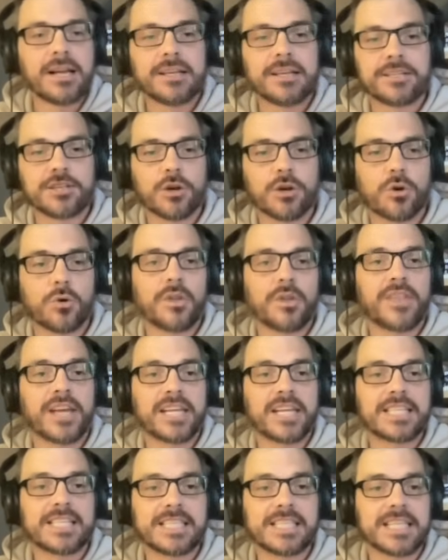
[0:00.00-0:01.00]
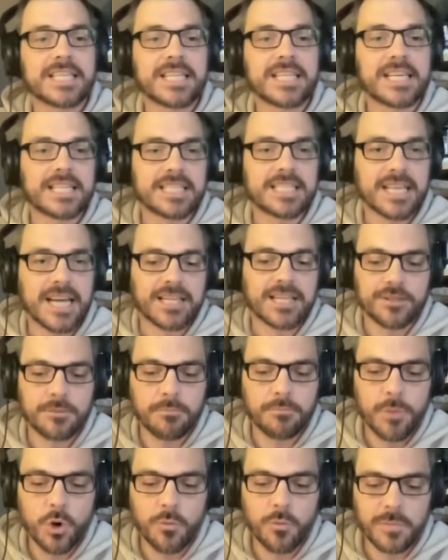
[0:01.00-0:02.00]
So they see this as a
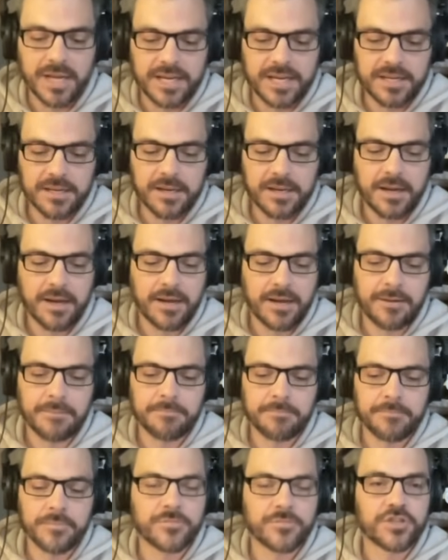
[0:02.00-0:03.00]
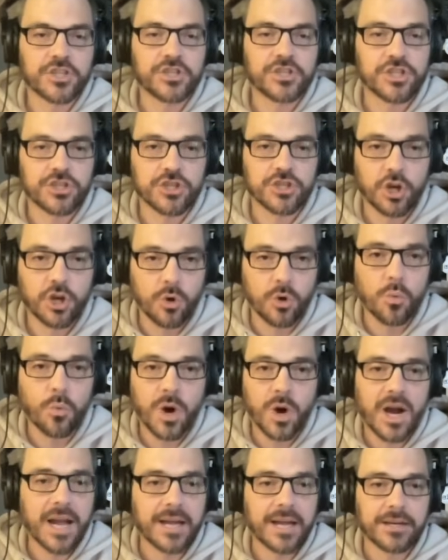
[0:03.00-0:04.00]
moment to just go
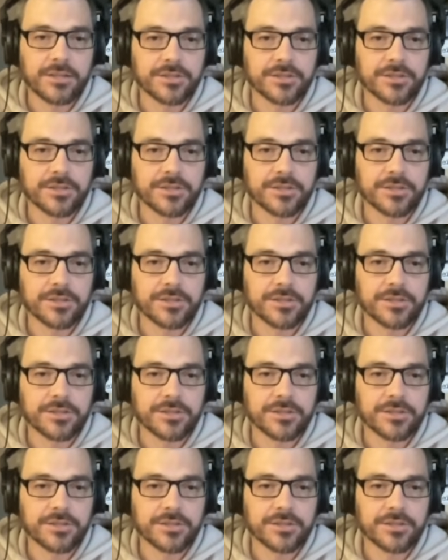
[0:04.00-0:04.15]
wild.